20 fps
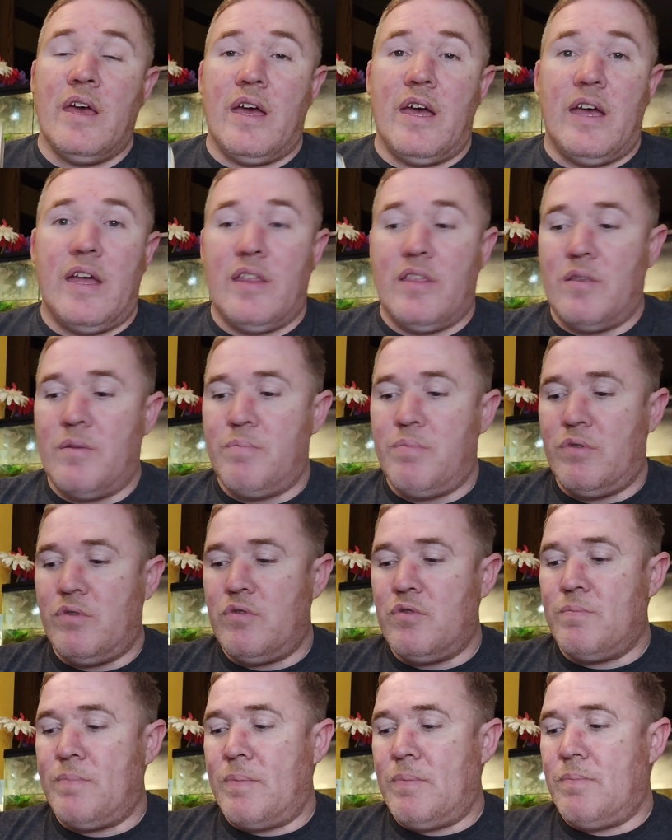and the
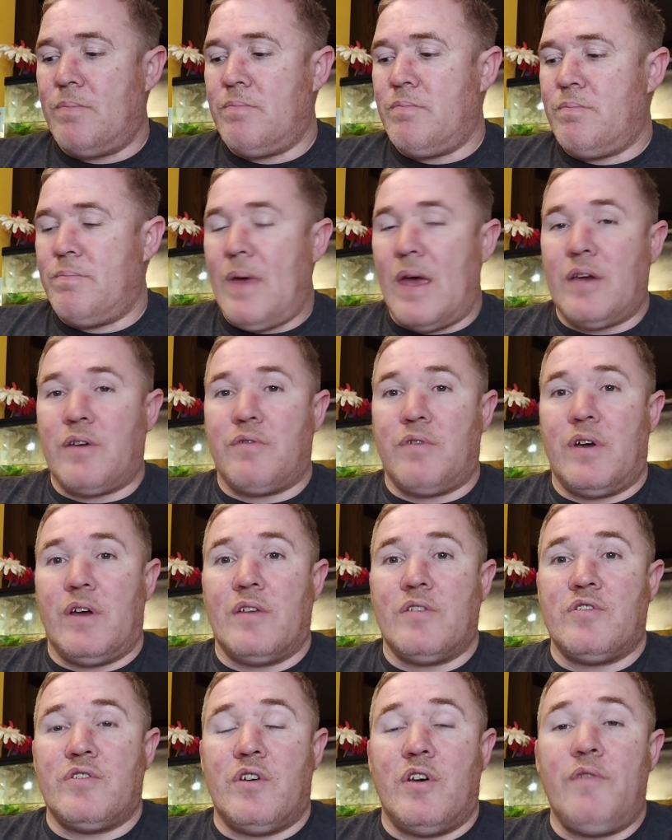blue
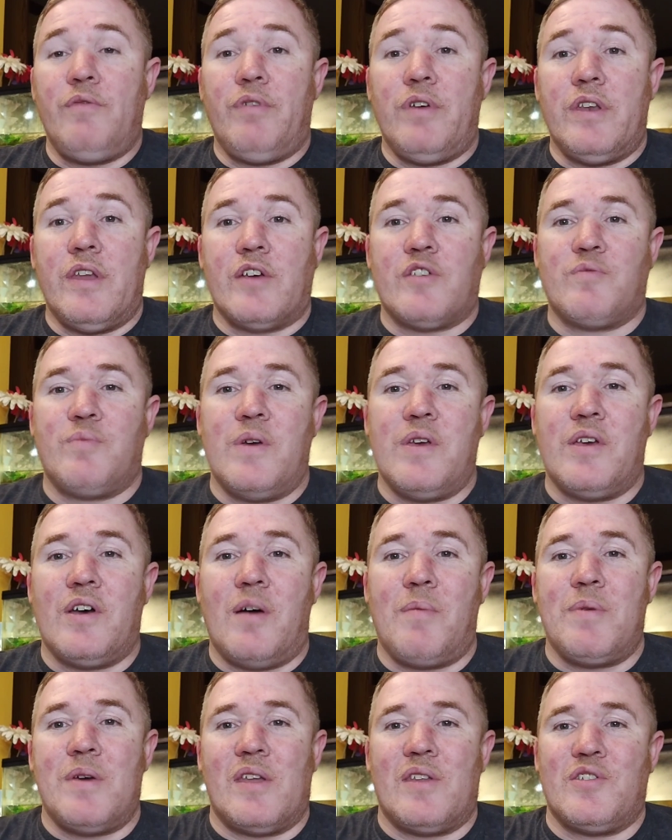background, so hopefully next week
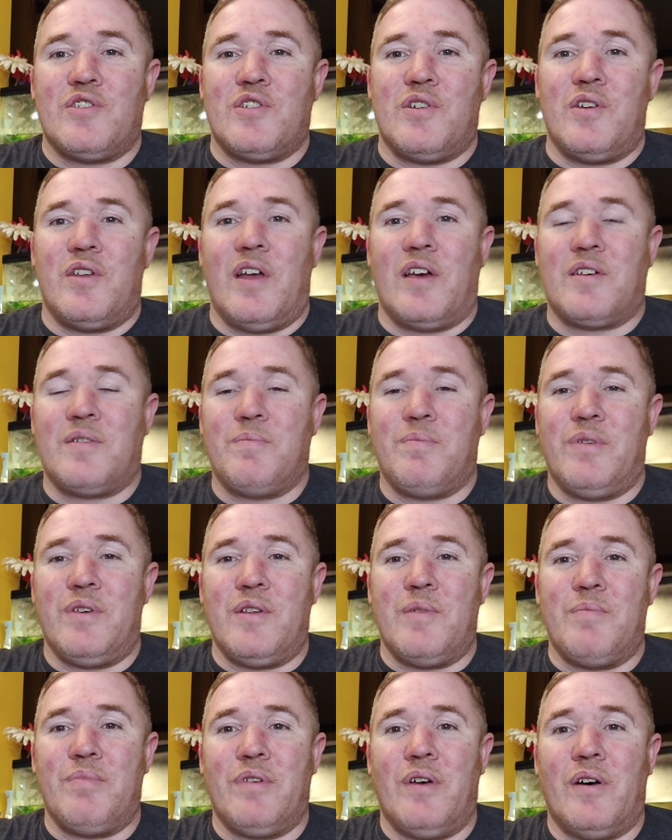I'll be able to show you that
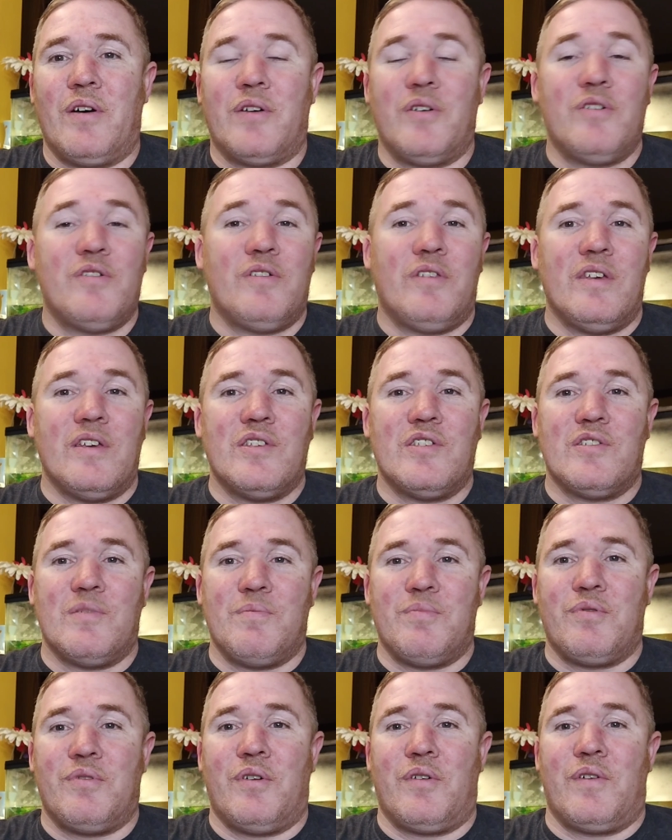completed block, or at least some
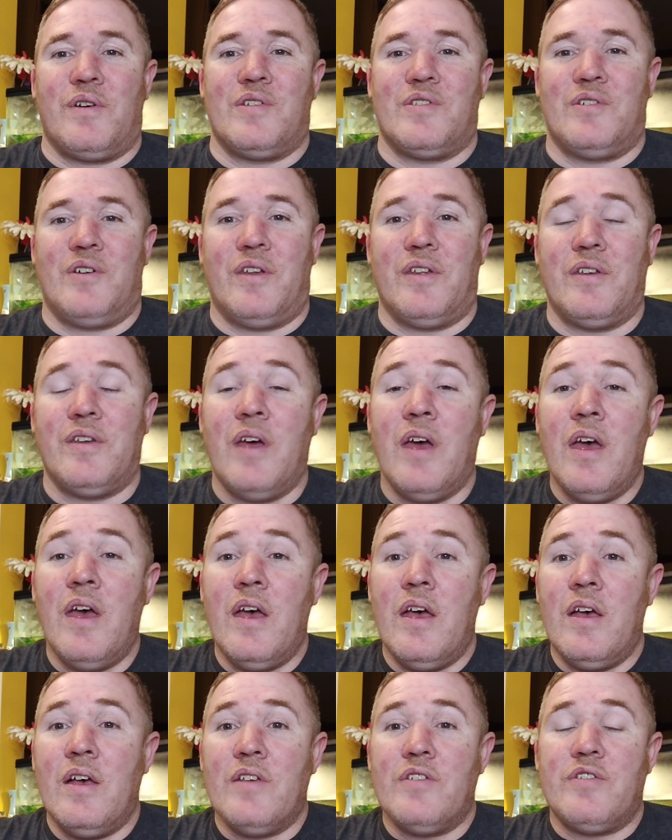progress on it.
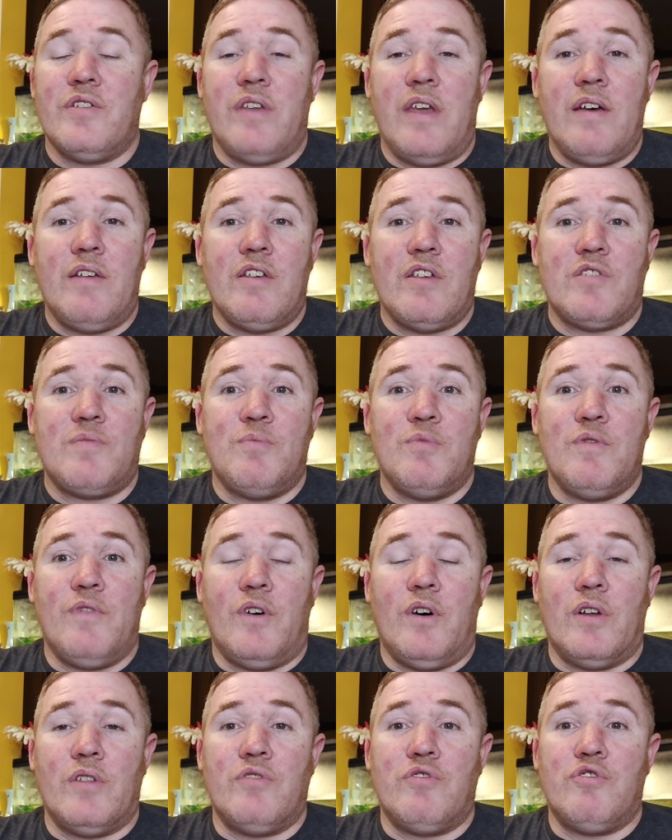So now let's move
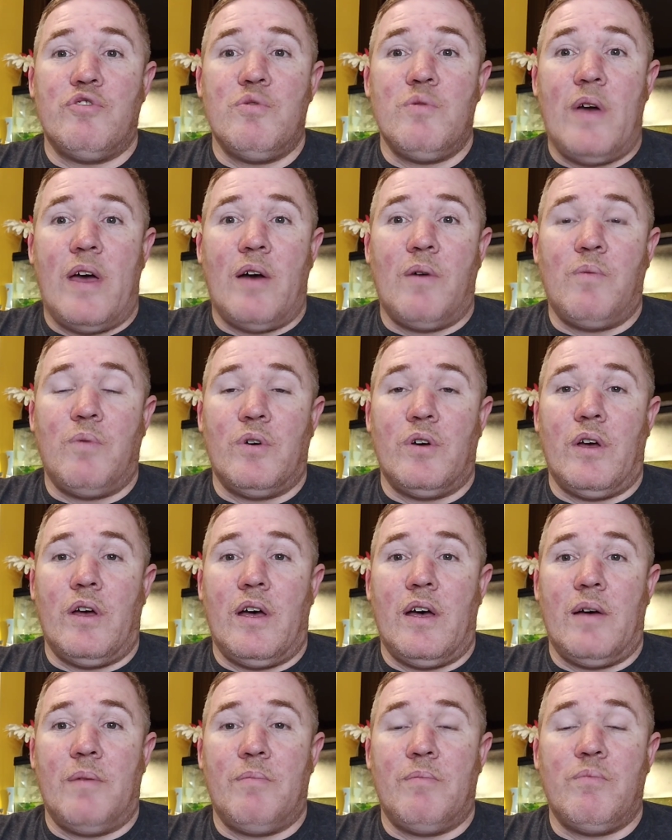on to
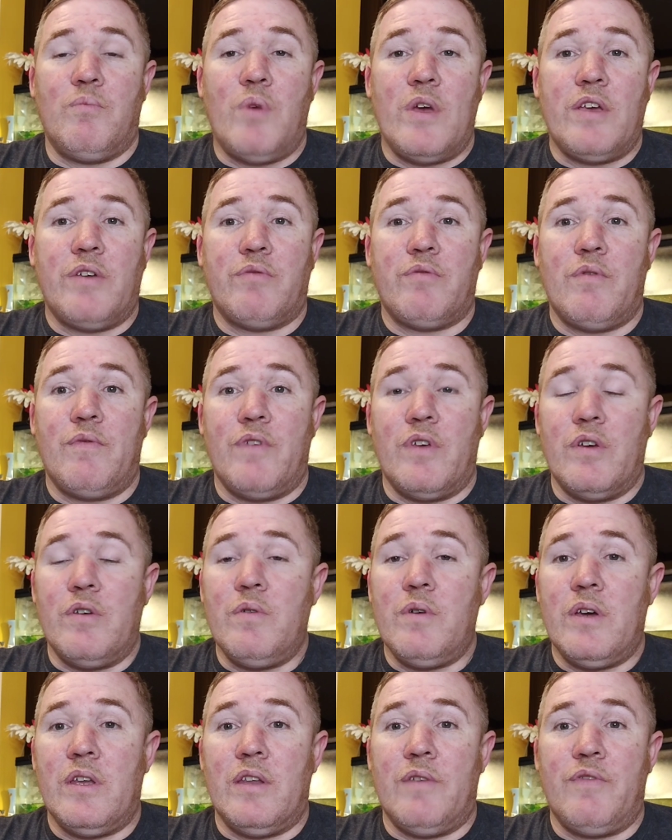our week in
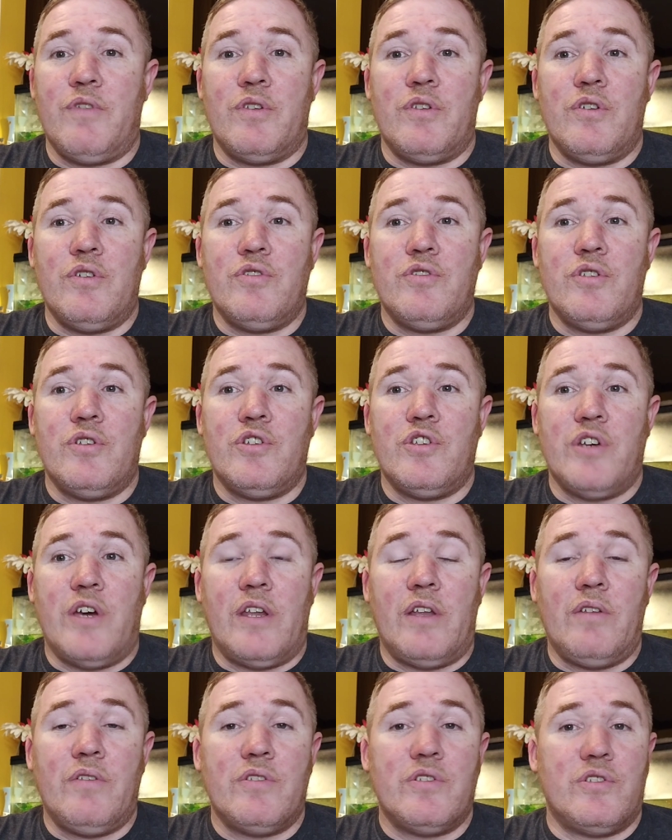review. And if you're new to the
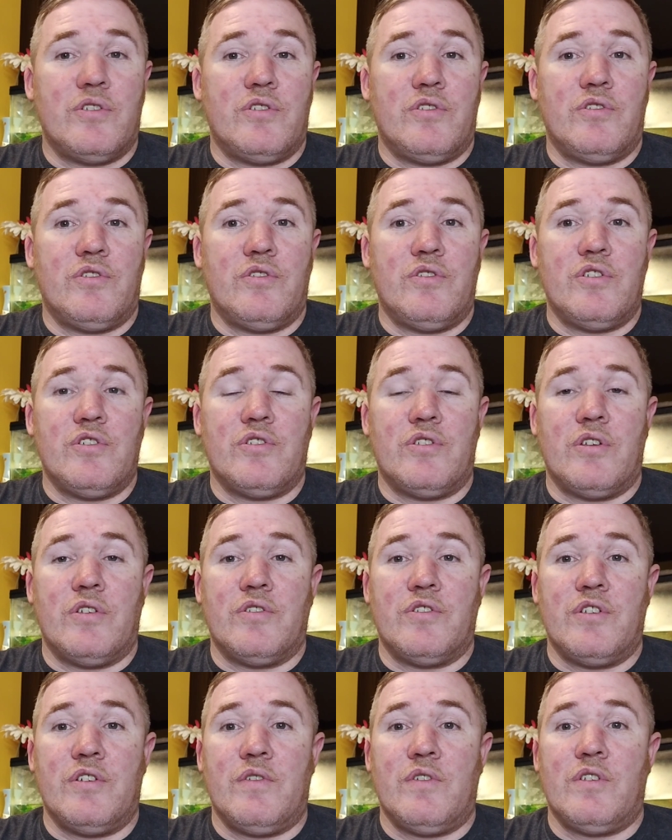channel, this is just a
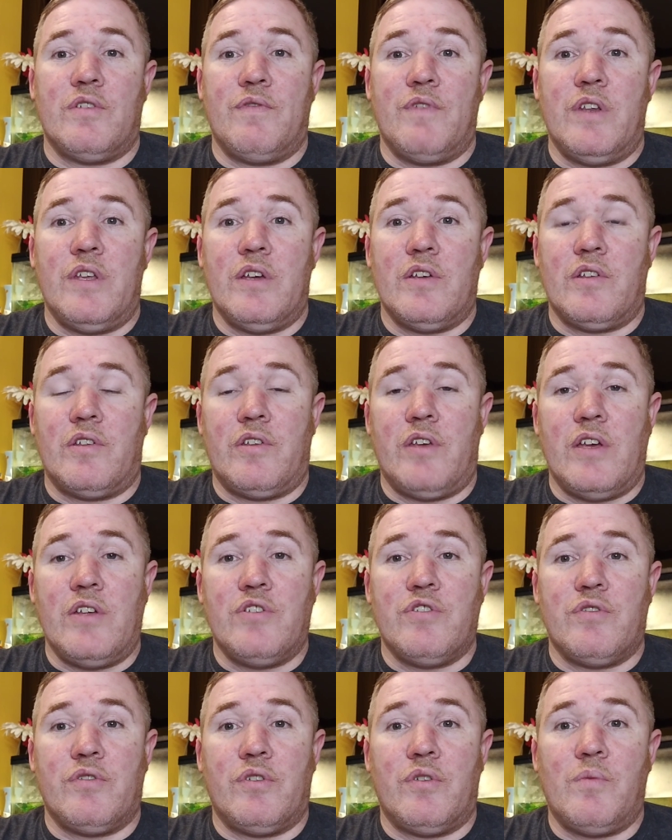series of videos to take
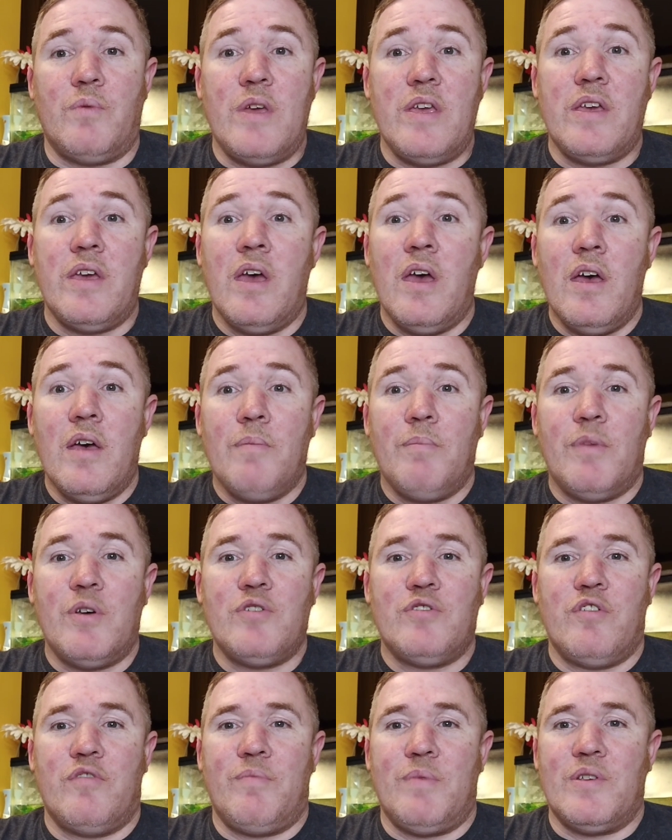during the week,
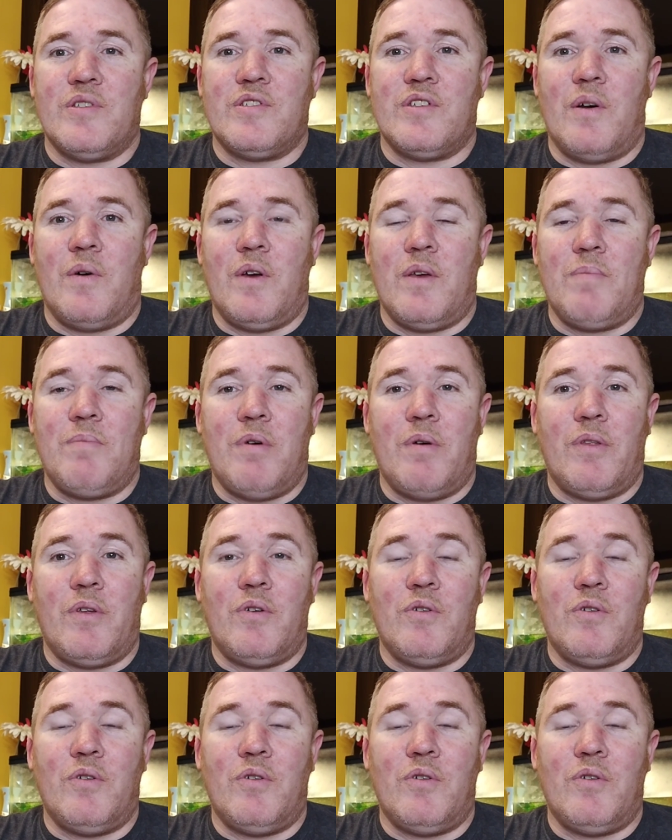mostly of me sewing, but